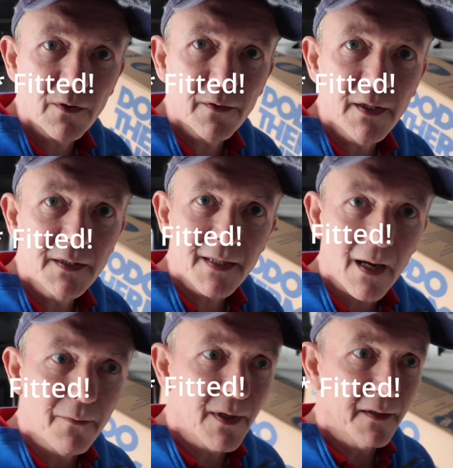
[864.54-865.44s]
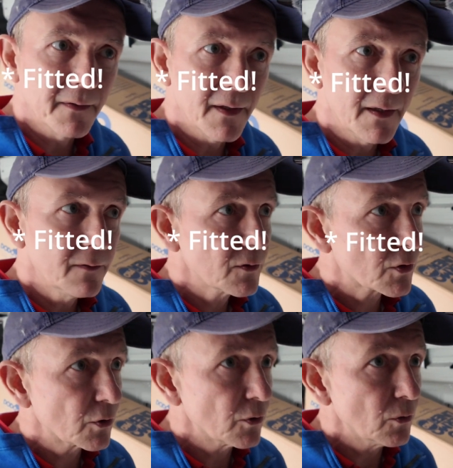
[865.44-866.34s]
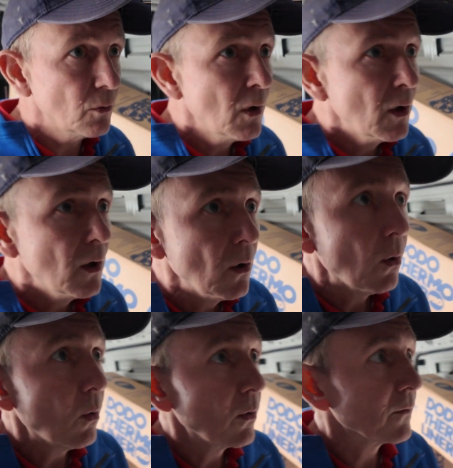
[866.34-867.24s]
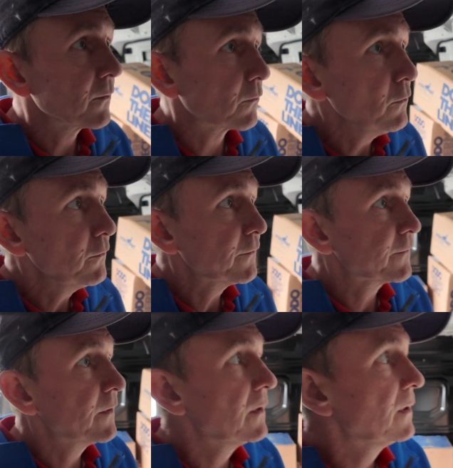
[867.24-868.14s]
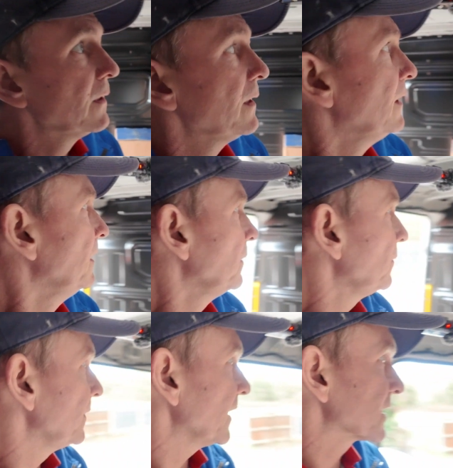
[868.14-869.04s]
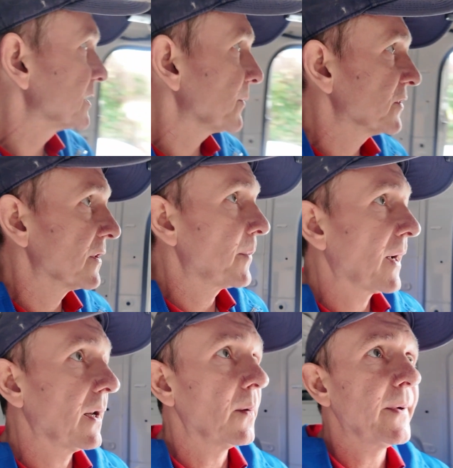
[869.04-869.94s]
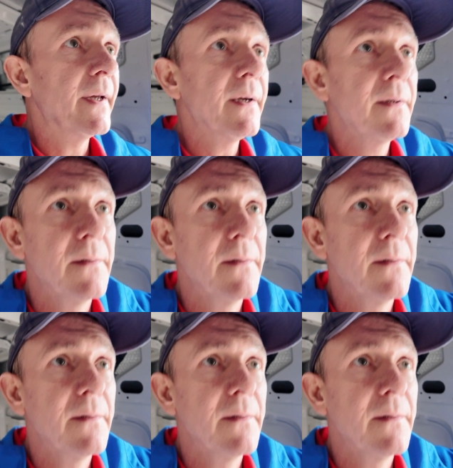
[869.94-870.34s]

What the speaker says: the sound deadening to all of the roof, with the exception of the panel up here.